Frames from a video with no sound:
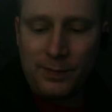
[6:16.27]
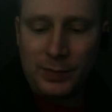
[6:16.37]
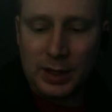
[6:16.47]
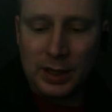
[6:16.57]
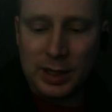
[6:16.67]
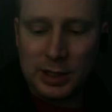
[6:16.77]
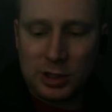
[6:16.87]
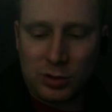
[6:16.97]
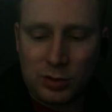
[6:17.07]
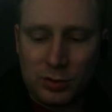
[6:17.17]
Then it is
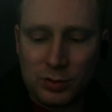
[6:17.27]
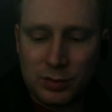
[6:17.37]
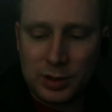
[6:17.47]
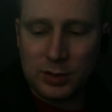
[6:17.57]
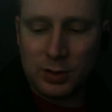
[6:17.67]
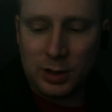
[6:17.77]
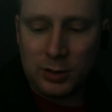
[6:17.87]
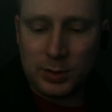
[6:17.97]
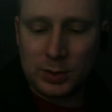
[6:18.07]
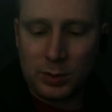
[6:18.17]
true. Soon the
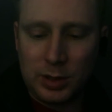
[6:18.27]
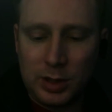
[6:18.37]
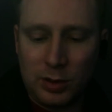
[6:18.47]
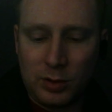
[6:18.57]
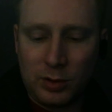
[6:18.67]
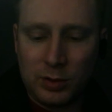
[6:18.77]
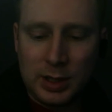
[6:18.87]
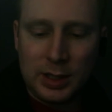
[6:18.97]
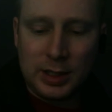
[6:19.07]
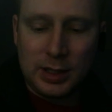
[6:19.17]
humans will know.
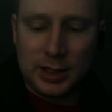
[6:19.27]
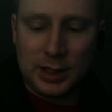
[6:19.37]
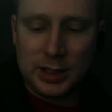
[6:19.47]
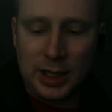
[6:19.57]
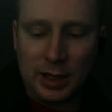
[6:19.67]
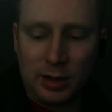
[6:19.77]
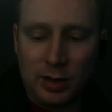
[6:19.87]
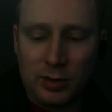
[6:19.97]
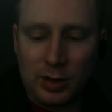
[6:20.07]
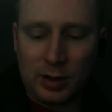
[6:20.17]
Zin sank low
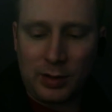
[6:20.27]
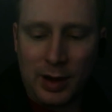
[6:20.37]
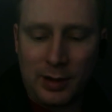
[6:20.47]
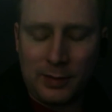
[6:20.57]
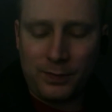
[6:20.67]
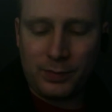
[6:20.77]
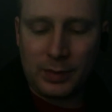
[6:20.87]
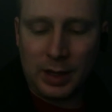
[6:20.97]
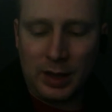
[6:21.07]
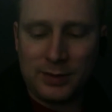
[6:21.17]
to the ground.
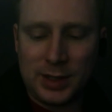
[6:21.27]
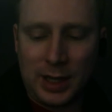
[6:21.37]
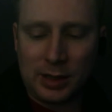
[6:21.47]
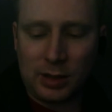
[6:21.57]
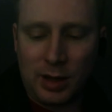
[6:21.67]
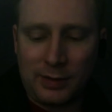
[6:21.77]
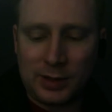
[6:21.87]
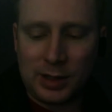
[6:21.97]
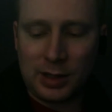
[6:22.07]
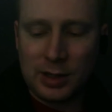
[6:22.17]
Ava's anger left
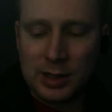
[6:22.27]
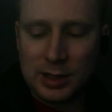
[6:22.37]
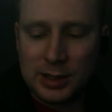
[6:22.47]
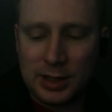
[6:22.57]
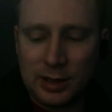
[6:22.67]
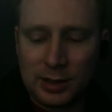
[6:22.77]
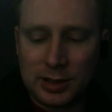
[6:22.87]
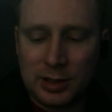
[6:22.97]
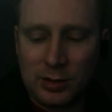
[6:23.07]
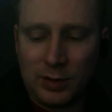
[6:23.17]
her. Zin looked
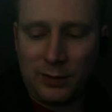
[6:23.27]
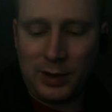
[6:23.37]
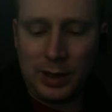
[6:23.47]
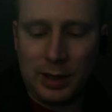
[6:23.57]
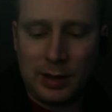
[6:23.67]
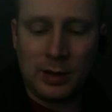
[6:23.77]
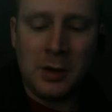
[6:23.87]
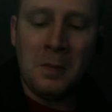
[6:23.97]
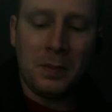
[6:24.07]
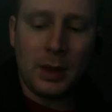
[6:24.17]
so defeated.
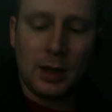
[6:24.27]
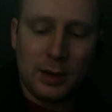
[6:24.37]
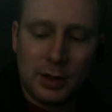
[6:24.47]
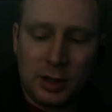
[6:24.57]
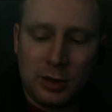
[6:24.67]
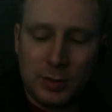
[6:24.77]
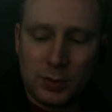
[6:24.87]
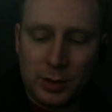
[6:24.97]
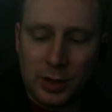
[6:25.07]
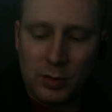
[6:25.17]
The humans
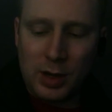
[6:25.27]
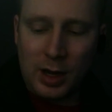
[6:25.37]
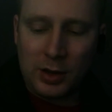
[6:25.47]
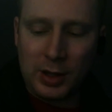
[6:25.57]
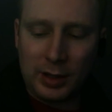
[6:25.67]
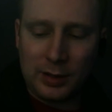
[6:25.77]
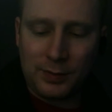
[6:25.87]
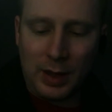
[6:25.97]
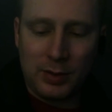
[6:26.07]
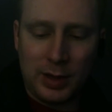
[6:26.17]
will know nothing.
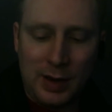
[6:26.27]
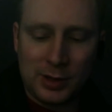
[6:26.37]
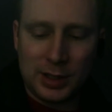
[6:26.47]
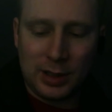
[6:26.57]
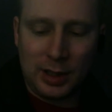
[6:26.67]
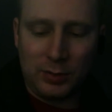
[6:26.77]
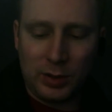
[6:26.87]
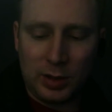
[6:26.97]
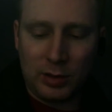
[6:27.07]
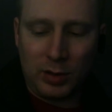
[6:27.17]
I would never tell anyone
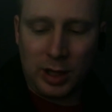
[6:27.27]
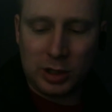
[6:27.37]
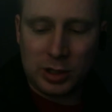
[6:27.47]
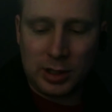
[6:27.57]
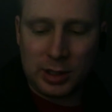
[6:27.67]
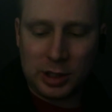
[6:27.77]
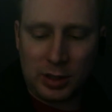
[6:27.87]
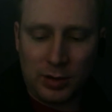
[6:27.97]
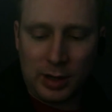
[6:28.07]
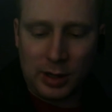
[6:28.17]
the location of the
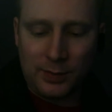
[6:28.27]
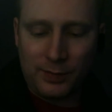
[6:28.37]
generator.